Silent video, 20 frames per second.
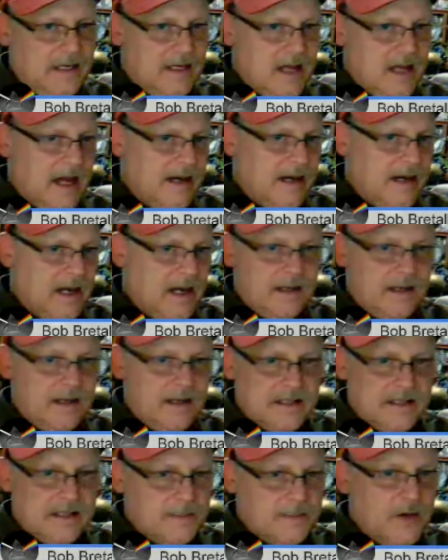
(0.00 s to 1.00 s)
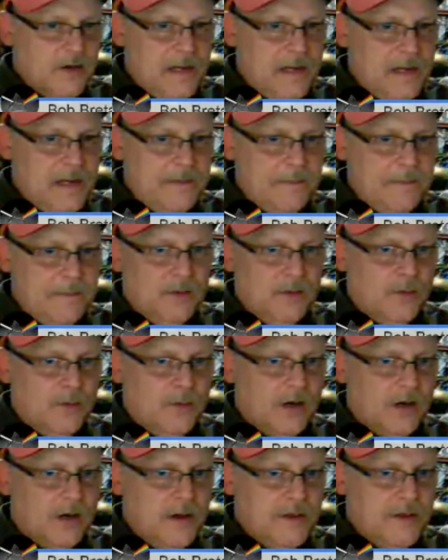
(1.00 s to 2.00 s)
got some other people that
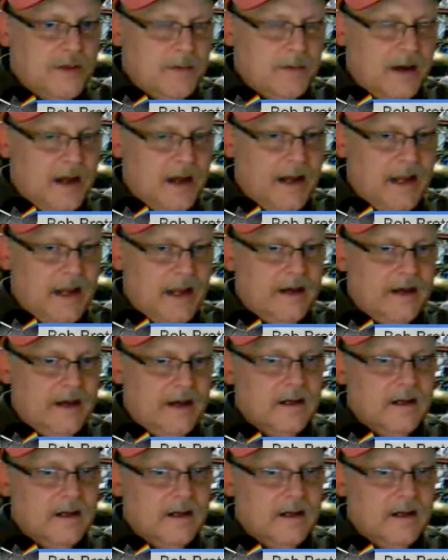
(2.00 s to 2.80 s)
work with him on it.